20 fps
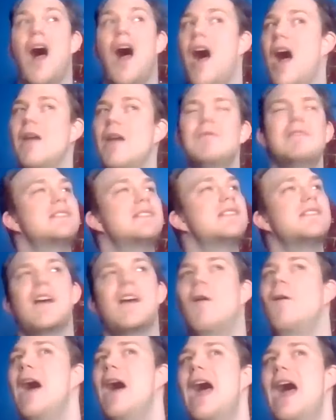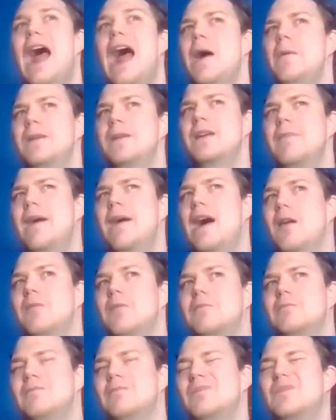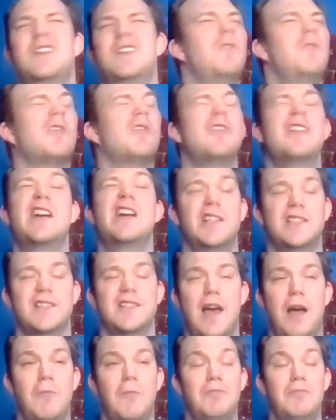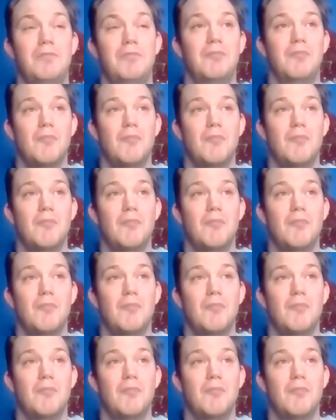I was so happy about two or three years ago,